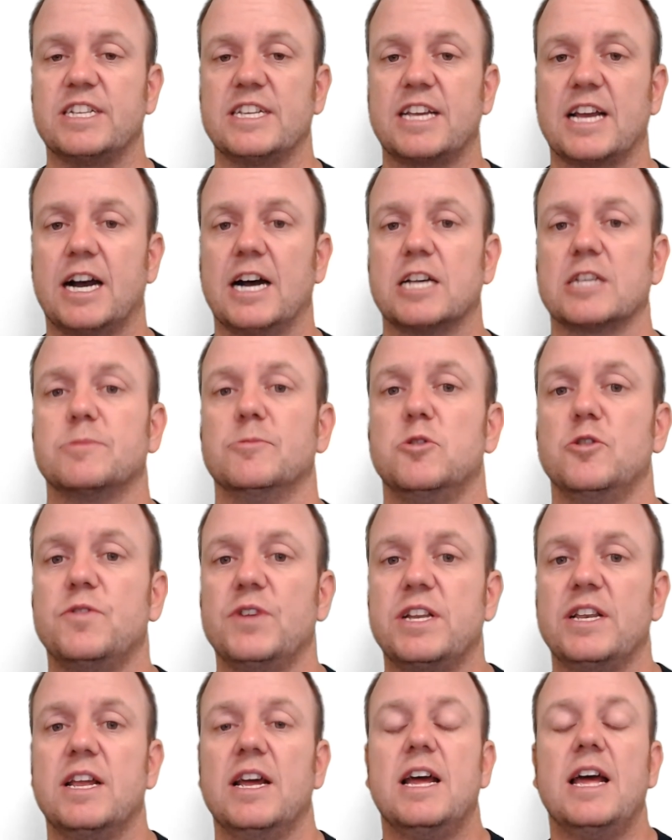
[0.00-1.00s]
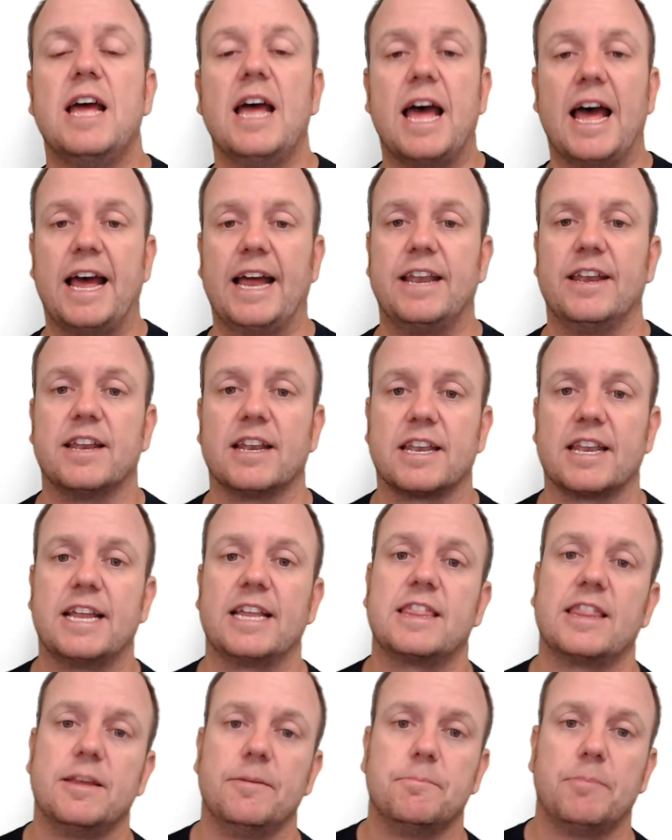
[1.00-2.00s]
cars moving and
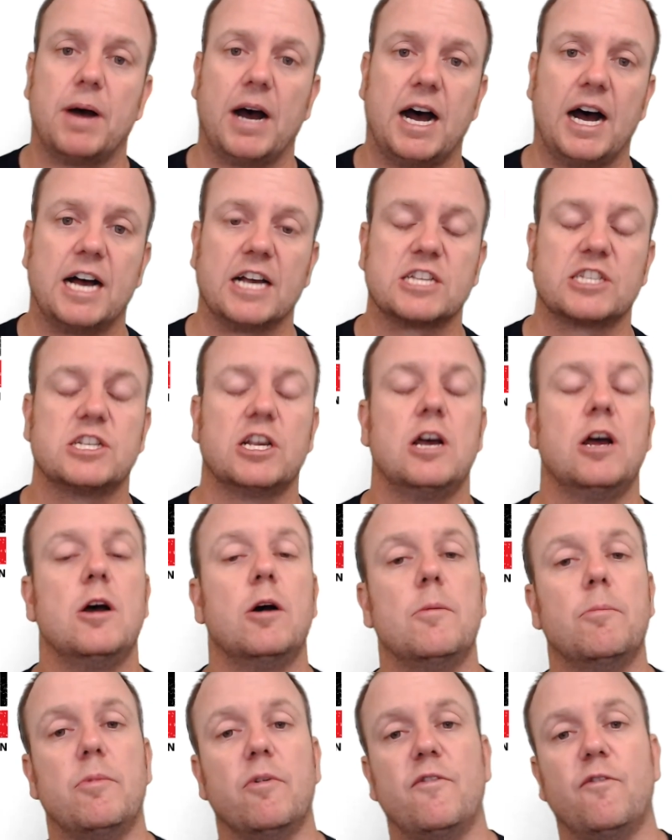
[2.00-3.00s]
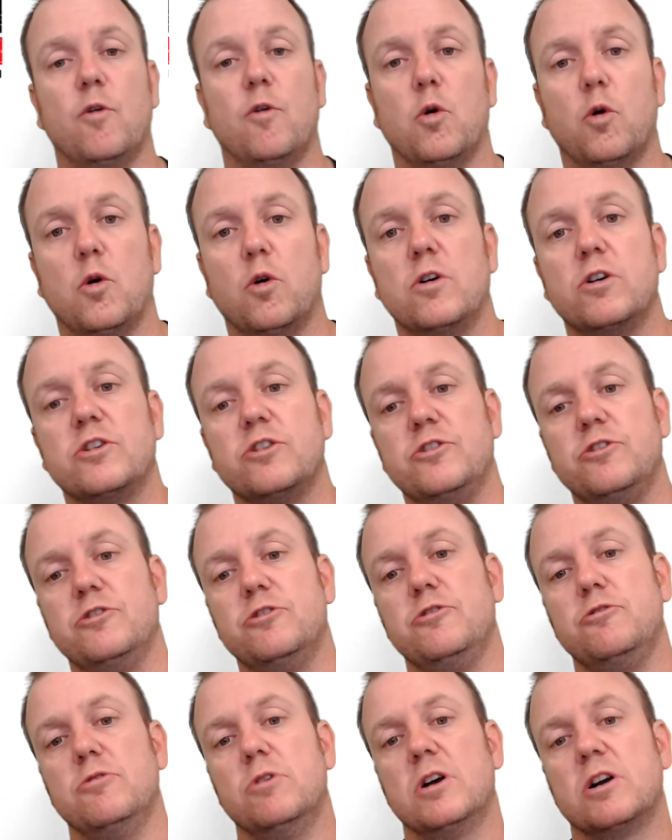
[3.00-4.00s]
let them pass before
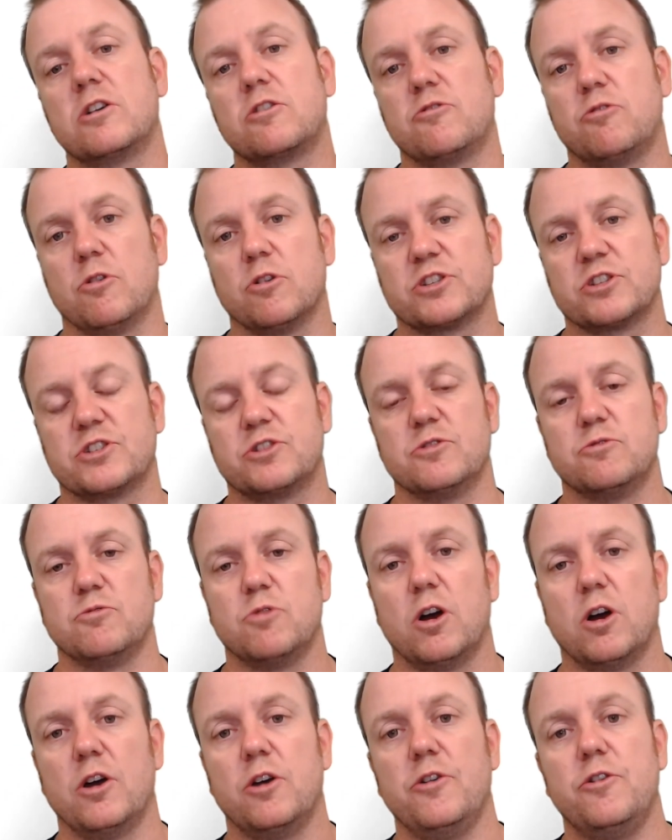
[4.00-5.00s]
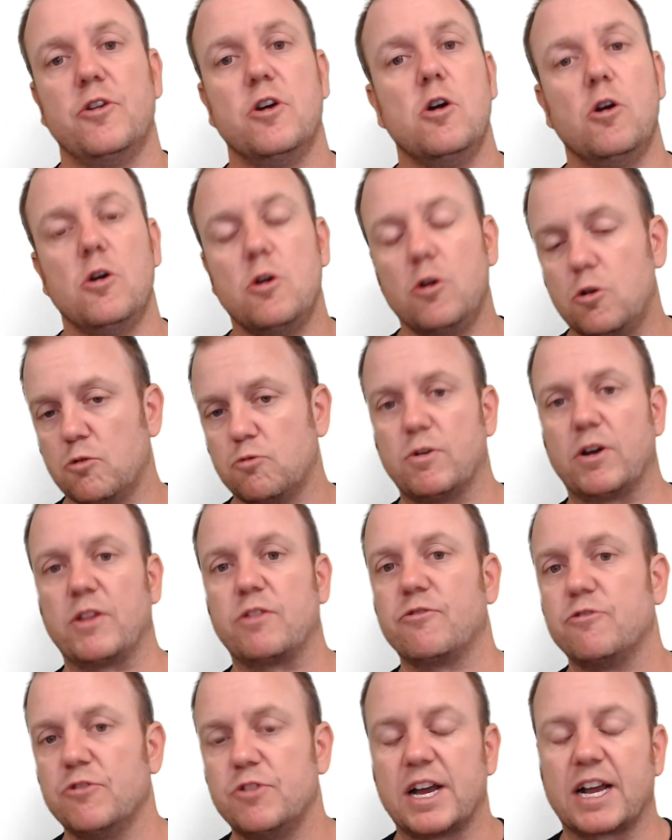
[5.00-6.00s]
you cross the road, run
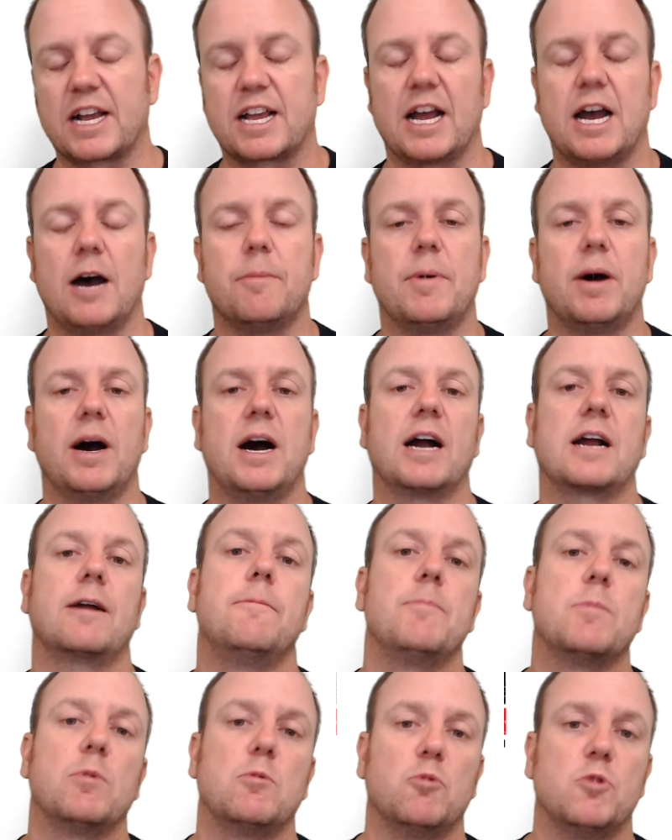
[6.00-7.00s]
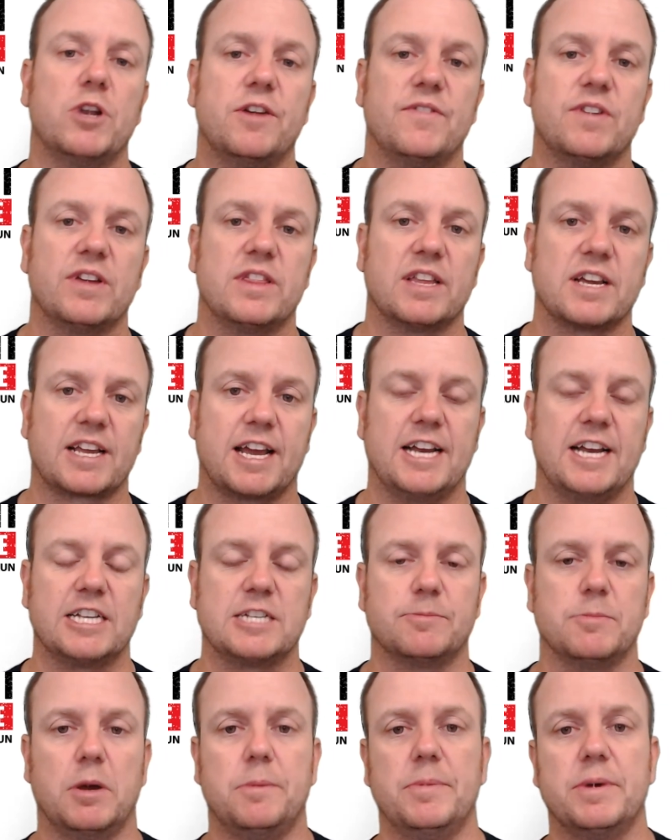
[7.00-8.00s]
through that car park, whatever the case
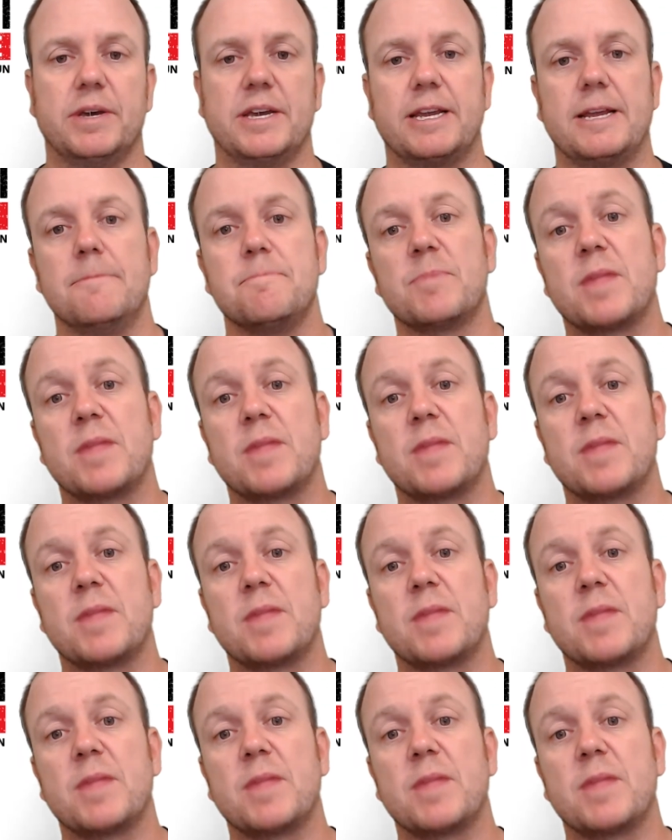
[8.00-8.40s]
may be.